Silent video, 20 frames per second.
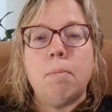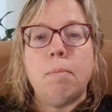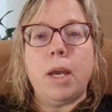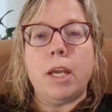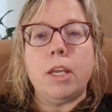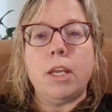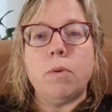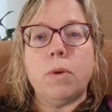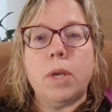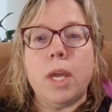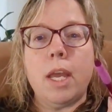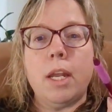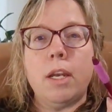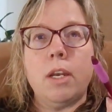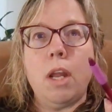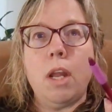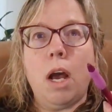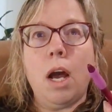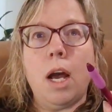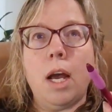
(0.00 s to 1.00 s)
But you
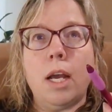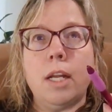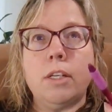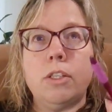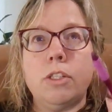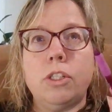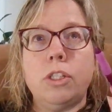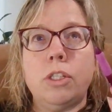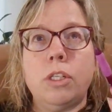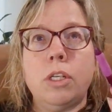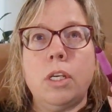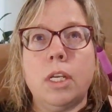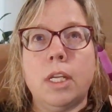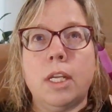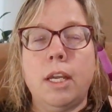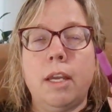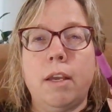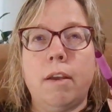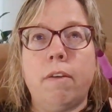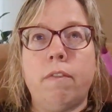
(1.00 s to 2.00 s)
cannot
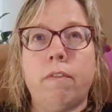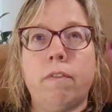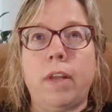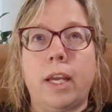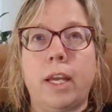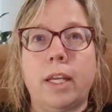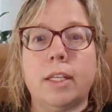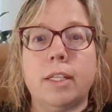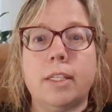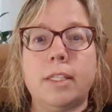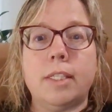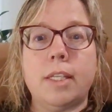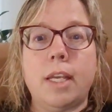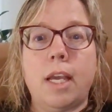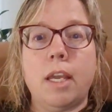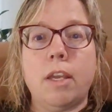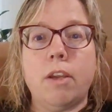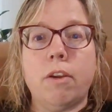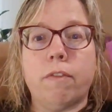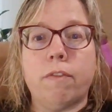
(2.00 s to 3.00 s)
give, like, let's
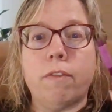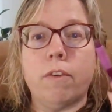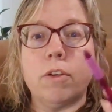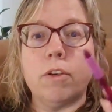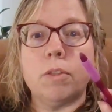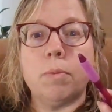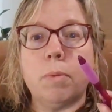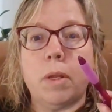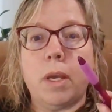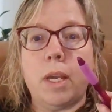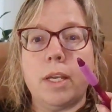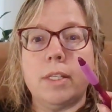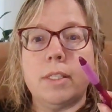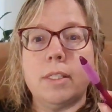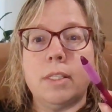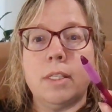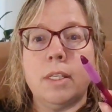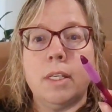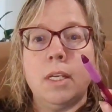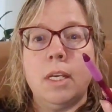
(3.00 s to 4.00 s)
say your first
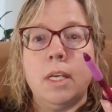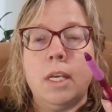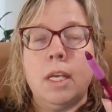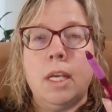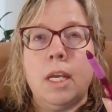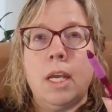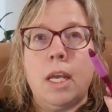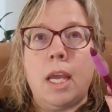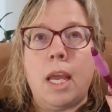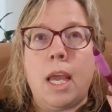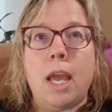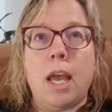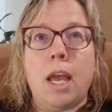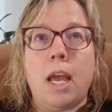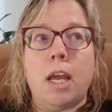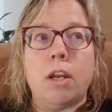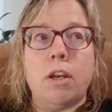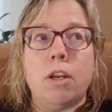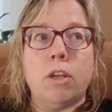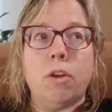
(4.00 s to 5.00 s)
place
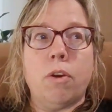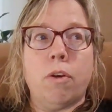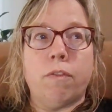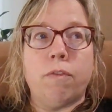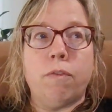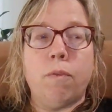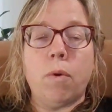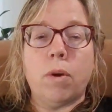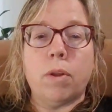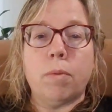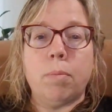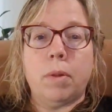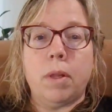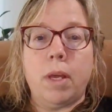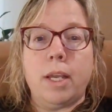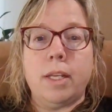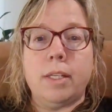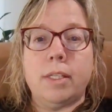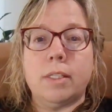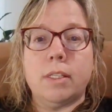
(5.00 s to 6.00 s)
and your fourth
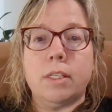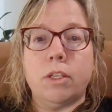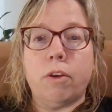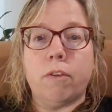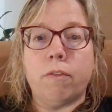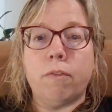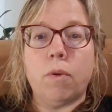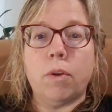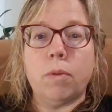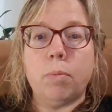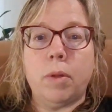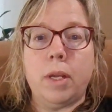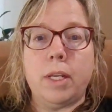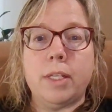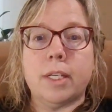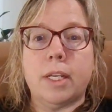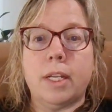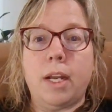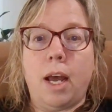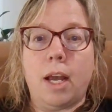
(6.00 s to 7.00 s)
place
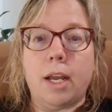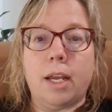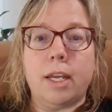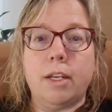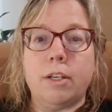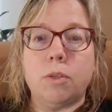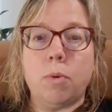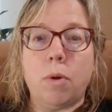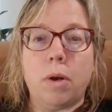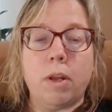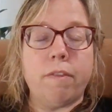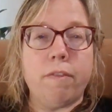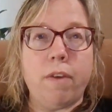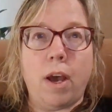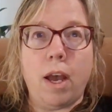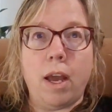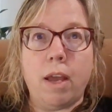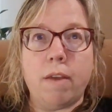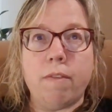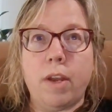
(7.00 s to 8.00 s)
cannot get a
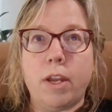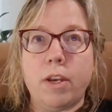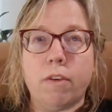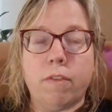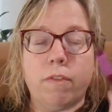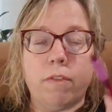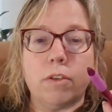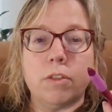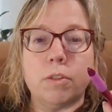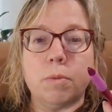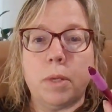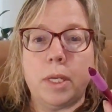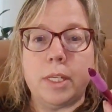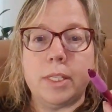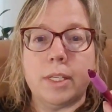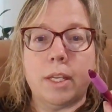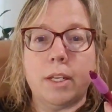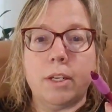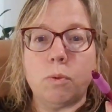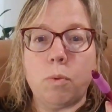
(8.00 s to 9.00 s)
25 and your first
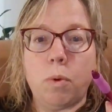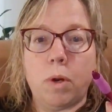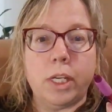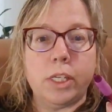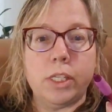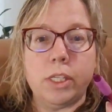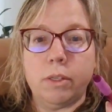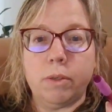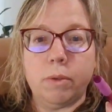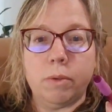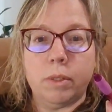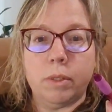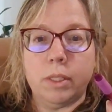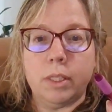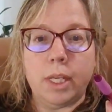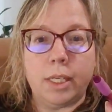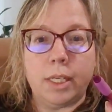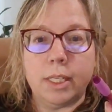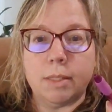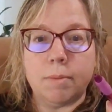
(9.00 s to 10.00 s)
place get a 22.
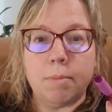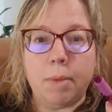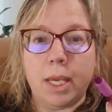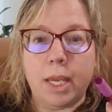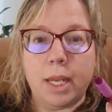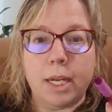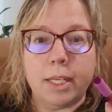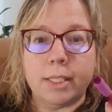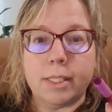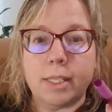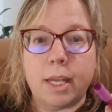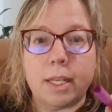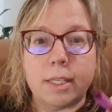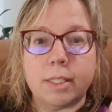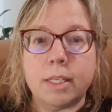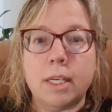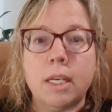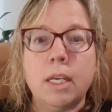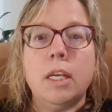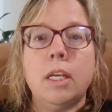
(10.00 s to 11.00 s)
That doesn't make any
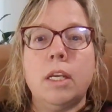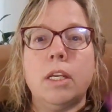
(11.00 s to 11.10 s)
sense.